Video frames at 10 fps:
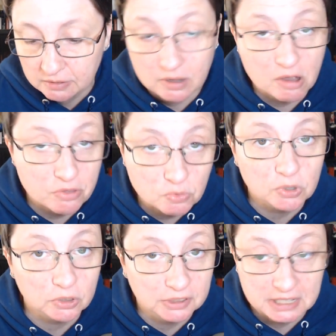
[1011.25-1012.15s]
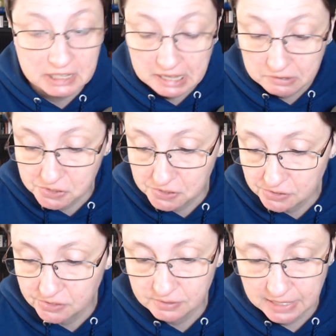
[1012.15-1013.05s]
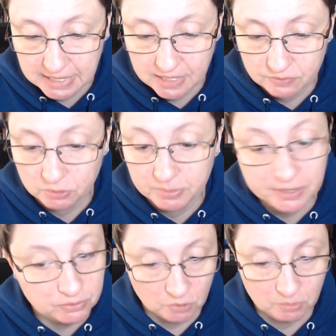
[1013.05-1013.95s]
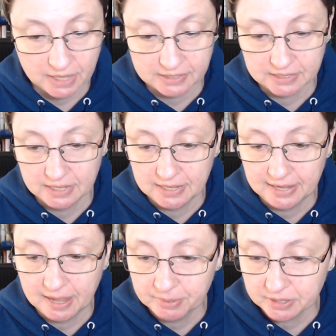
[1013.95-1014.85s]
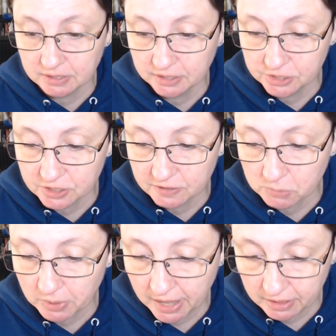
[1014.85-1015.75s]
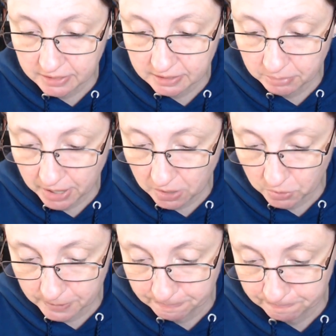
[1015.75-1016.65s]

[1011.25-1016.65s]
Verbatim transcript: otherworldly encounters, and forbidden romance in an epic collision of morality and power.